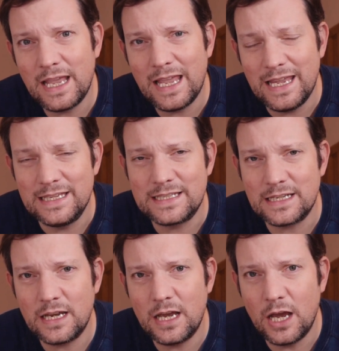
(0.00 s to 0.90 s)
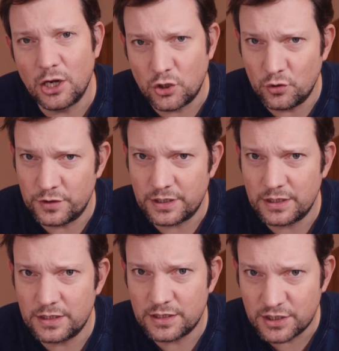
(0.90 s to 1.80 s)
is a good
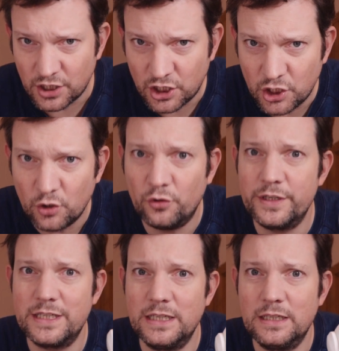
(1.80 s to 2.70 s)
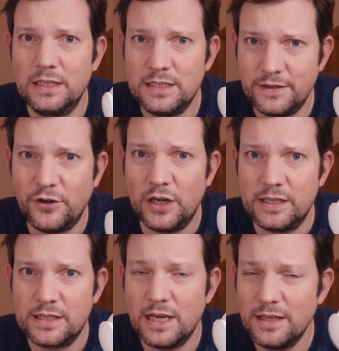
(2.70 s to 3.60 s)
security
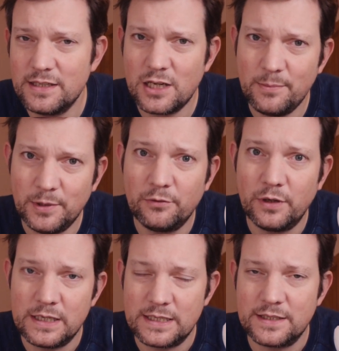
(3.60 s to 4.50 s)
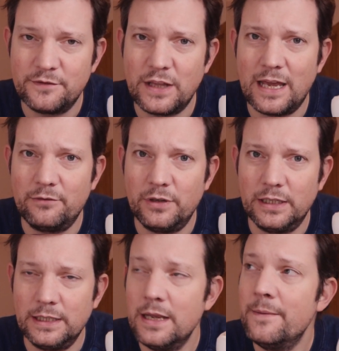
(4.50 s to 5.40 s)
device, and there's a couple of reasons for that,
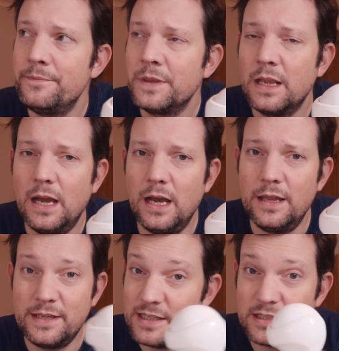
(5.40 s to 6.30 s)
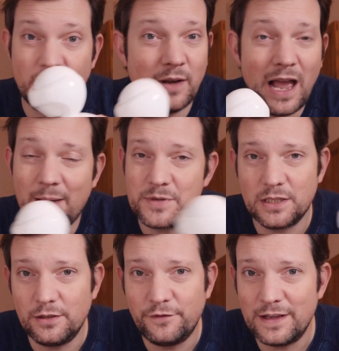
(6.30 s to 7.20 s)
really. Uh, this is an
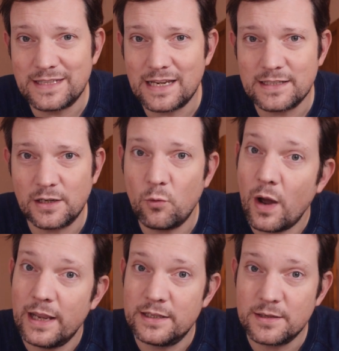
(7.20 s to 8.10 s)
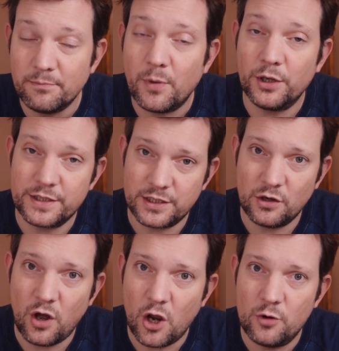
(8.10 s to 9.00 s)
absolutely fantastic way to monitor your
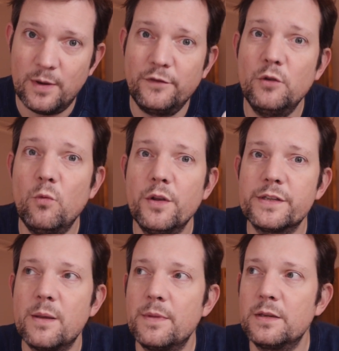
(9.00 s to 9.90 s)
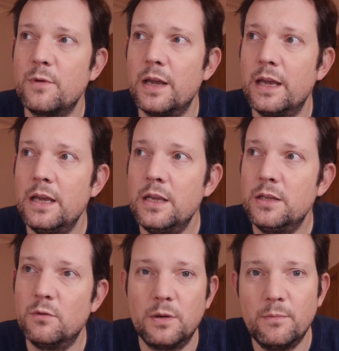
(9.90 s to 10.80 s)
home. If you want something where
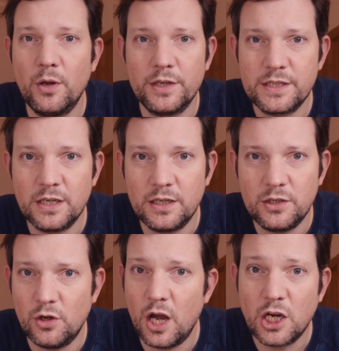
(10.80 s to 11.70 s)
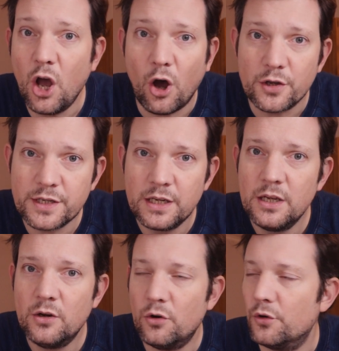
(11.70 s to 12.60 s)
you want to monitor your, a cot,
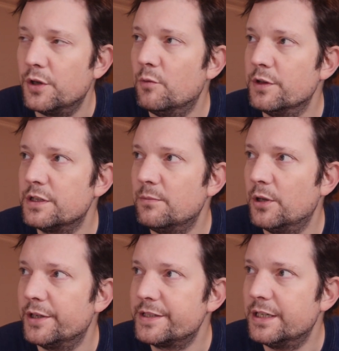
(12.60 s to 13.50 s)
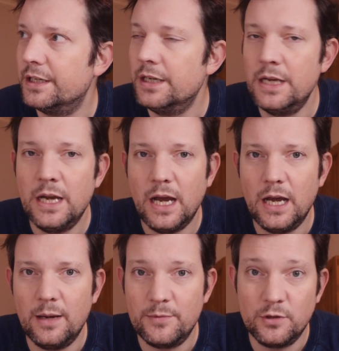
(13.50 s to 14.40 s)
or you want to monitor
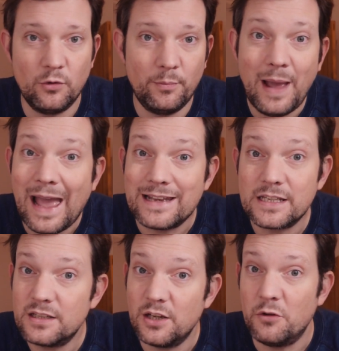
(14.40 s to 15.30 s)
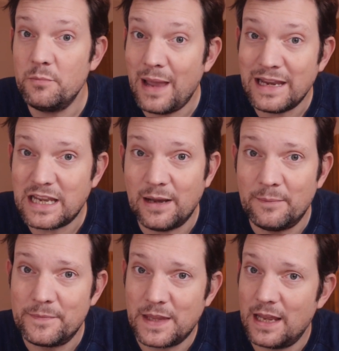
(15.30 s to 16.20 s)
um, your pet, you know, pet cam,
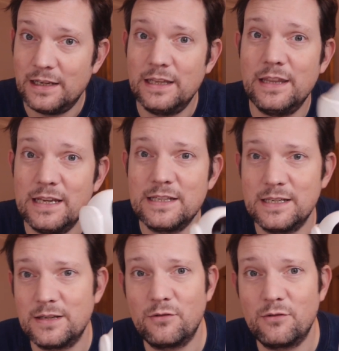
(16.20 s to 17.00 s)
then this is a